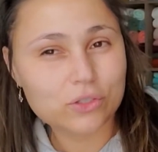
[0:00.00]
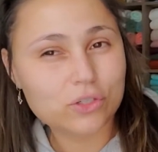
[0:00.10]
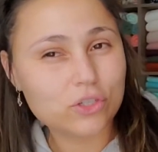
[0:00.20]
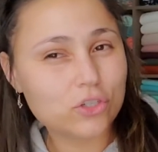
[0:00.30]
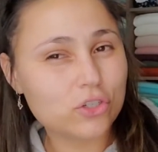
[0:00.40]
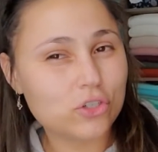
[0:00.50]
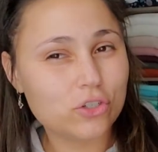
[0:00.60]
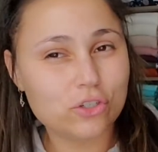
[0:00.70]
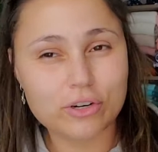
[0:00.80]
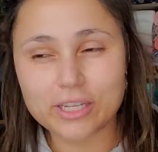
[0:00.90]

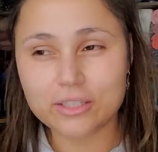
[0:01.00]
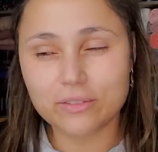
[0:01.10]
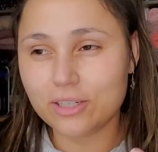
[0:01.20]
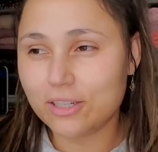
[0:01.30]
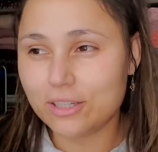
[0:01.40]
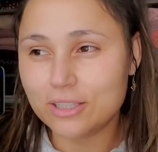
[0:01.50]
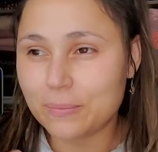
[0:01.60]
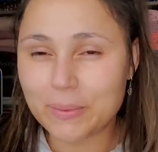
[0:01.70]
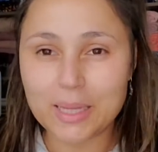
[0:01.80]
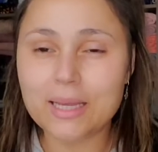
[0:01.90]
Transfer or
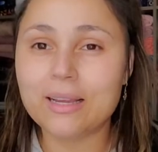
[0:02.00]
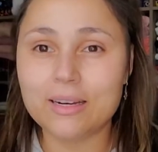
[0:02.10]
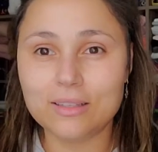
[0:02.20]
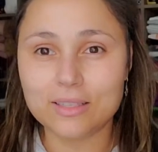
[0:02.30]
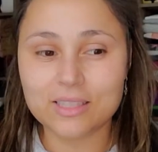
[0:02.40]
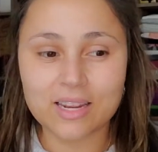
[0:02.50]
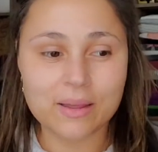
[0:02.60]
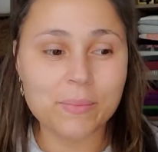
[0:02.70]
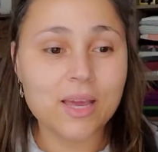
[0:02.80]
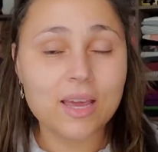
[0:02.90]
something, I gotta look at the
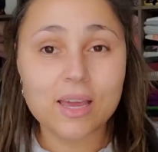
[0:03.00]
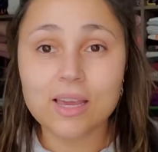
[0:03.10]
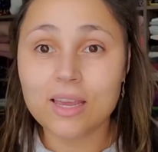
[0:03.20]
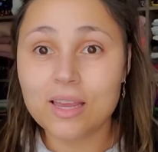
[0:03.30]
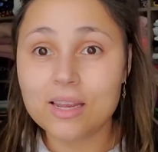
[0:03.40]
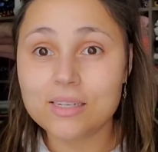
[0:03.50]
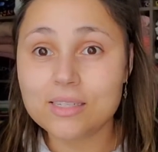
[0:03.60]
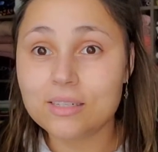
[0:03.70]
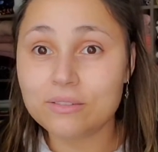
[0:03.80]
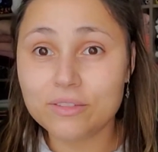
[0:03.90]
name, and
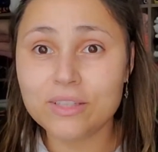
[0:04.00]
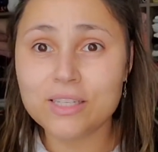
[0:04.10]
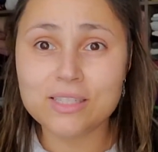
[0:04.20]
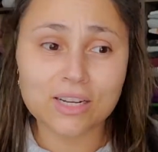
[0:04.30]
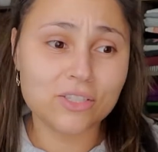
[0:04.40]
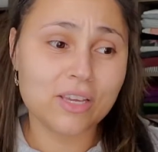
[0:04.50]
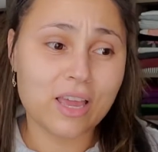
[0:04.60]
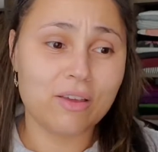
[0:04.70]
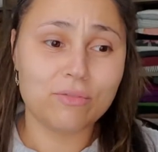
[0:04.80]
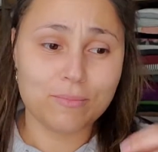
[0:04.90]
a few of these actually
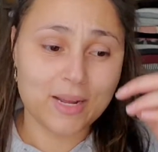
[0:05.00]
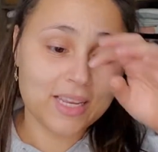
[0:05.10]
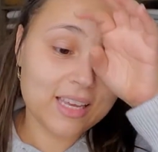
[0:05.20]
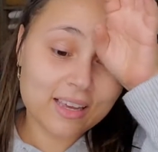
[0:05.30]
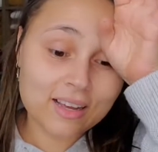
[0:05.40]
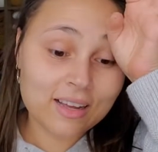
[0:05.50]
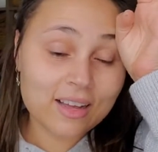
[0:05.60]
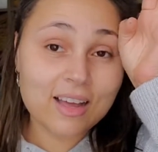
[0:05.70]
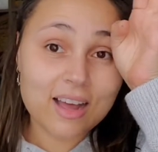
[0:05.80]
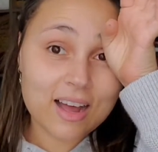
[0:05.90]
came from Ikea.
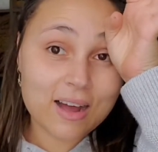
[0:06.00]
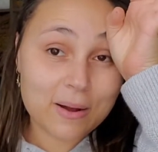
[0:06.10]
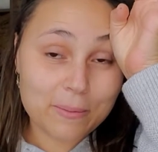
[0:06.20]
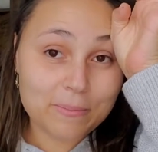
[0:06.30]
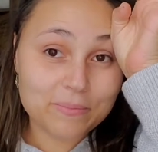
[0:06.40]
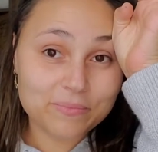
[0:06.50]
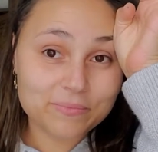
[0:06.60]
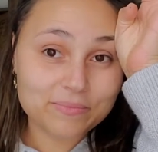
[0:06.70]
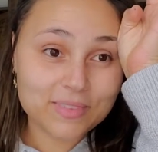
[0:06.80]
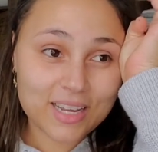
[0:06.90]
I
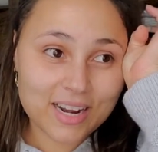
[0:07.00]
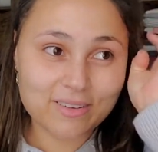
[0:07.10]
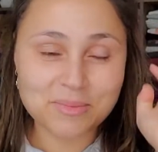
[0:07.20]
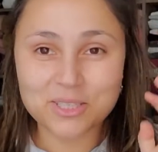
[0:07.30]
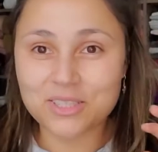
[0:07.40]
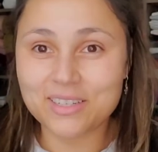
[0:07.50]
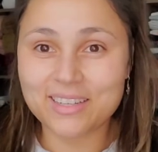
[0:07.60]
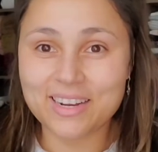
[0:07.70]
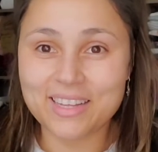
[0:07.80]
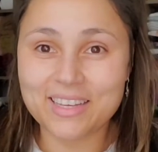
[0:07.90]
didn't have much luck at
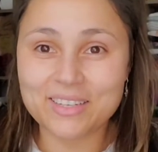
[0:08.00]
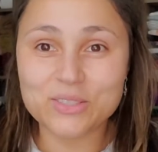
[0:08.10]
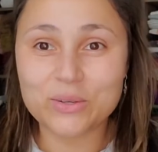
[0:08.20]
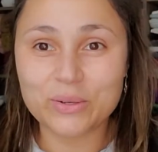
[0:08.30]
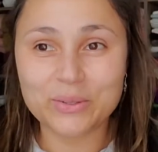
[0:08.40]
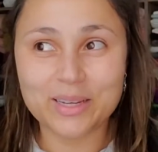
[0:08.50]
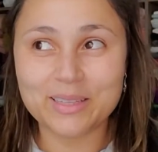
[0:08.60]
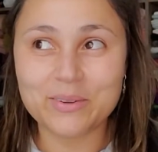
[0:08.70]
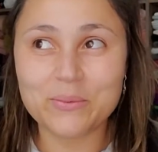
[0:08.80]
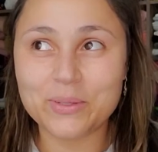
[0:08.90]
Ikea, so I only got
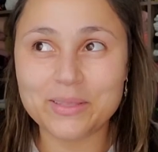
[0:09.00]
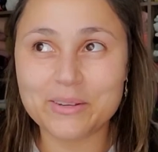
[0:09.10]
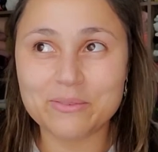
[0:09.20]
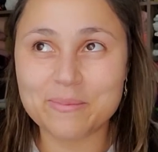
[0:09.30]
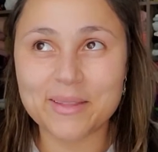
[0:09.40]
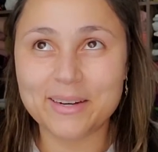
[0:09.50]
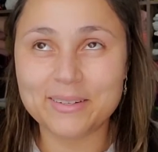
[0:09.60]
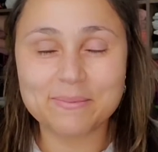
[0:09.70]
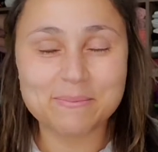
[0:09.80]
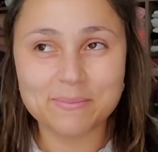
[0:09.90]
like one thing from there.
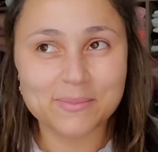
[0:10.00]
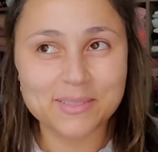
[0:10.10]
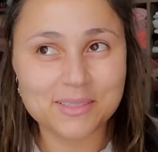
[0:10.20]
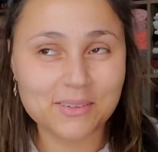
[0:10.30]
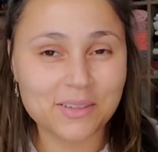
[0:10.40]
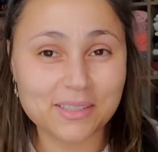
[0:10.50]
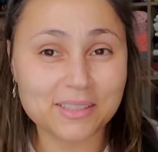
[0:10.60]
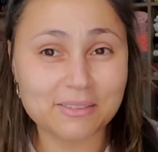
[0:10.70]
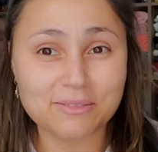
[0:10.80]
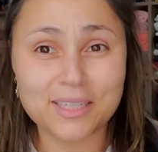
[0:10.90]
It's the only thing I
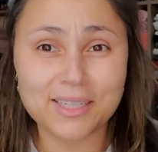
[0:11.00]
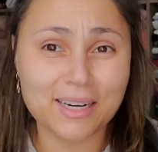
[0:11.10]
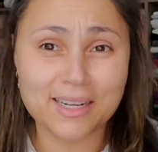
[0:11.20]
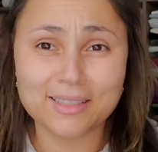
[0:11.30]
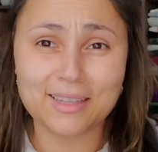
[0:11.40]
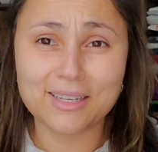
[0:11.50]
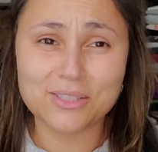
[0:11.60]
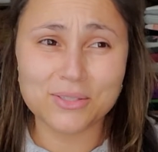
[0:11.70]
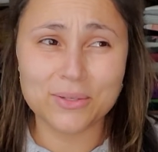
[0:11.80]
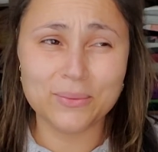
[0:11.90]
could find, and I got the last
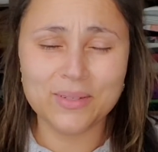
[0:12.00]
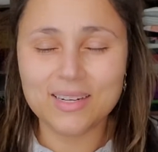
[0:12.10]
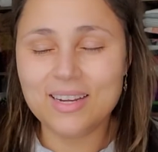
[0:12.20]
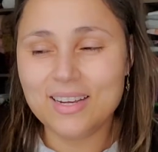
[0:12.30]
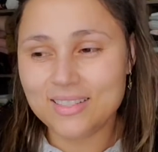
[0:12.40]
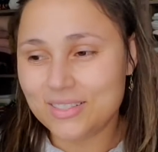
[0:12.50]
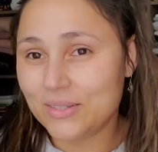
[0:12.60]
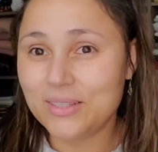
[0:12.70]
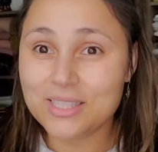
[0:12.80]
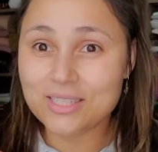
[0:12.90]
two. So
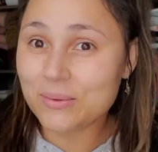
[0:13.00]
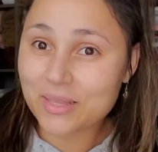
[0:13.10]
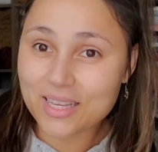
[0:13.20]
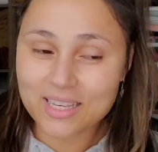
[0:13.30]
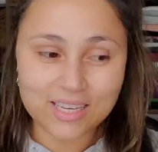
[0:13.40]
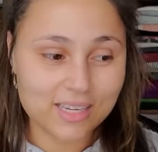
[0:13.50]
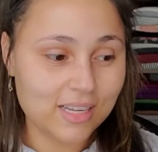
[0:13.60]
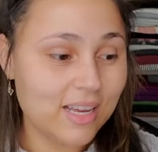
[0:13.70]
let's start with Ikea. I